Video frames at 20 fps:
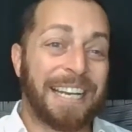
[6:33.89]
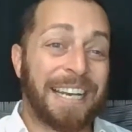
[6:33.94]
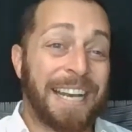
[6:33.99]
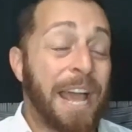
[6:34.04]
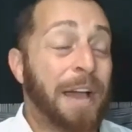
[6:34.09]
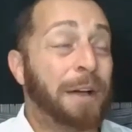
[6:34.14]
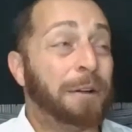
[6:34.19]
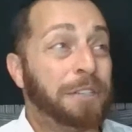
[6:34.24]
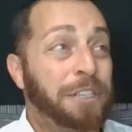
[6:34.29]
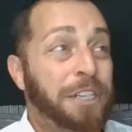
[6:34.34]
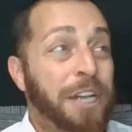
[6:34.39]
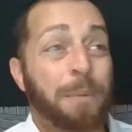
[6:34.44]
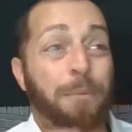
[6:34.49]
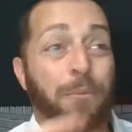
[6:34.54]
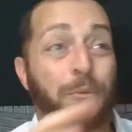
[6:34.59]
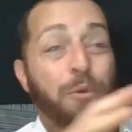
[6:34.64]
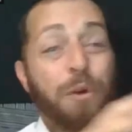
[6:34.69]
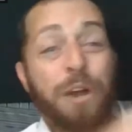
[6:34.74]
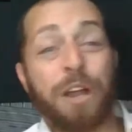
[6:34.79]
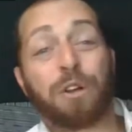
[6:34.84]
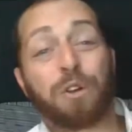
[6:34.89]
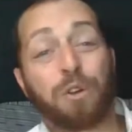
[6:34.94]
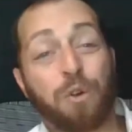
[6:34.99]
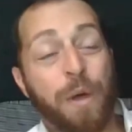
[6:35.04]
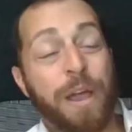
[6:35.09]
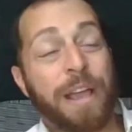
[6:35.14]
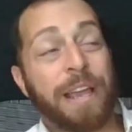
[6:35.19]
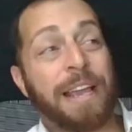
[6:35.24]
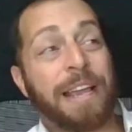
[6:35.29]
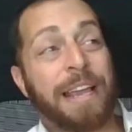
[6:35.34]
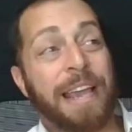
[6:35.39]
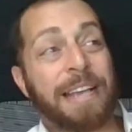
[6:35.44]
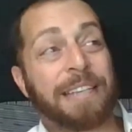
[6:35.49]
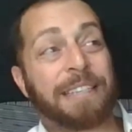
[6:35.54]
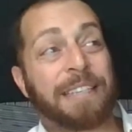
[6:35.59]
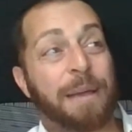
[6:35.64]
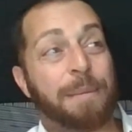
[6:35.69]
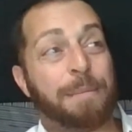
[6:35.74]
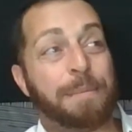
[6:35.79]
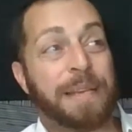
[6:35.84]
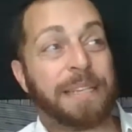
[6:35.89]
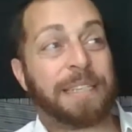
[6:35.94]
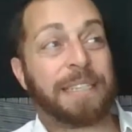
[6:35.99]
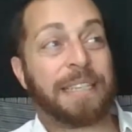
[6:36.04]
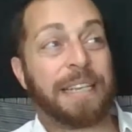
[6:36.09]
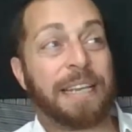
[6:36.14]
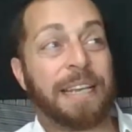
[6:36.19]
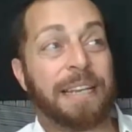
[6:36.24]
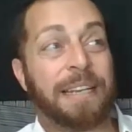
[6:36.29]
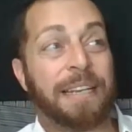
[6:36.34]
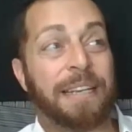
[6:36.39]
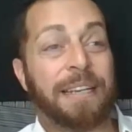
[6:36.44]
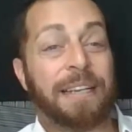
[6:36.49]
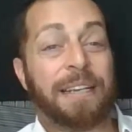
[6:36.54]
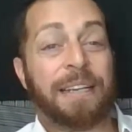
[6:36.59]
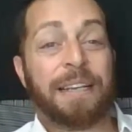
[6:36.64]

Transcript: Now, Jim, real quick, in case I missed it,